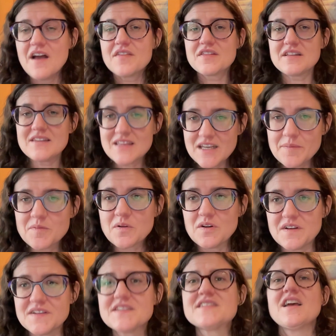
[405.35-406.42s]
the
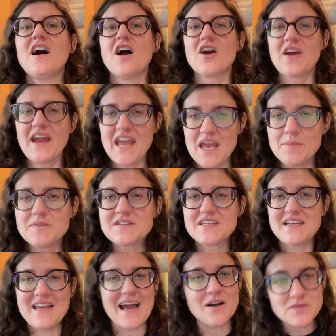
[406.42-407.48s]
Liberals are able to
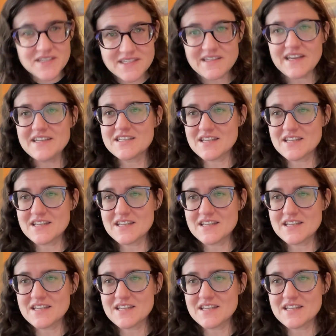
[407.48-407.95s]
now say